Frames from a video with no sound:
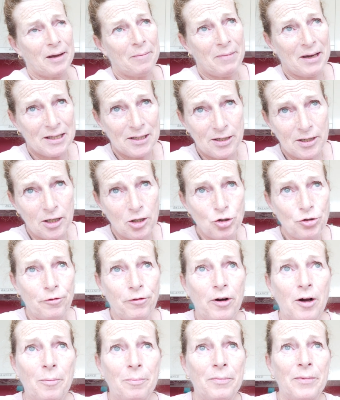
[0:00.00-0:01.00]
message
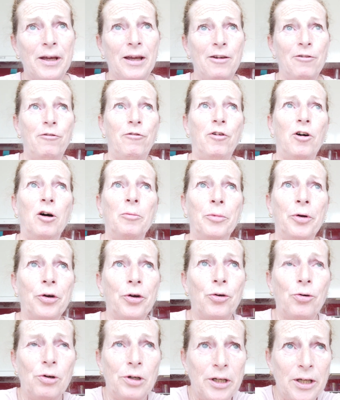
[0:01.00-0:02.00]
from a
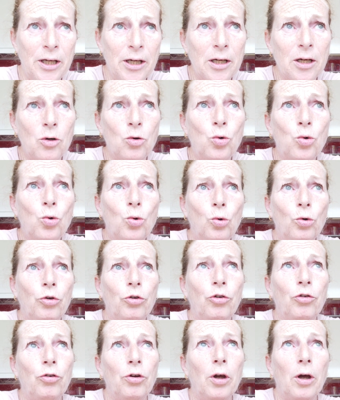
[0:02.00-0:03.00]
former colleague
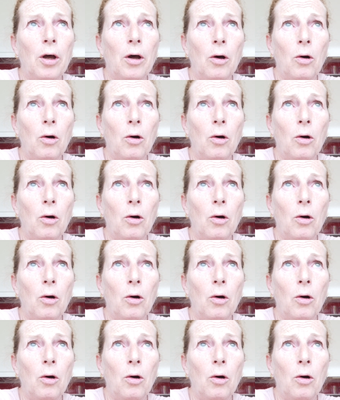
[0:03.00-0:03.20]
whose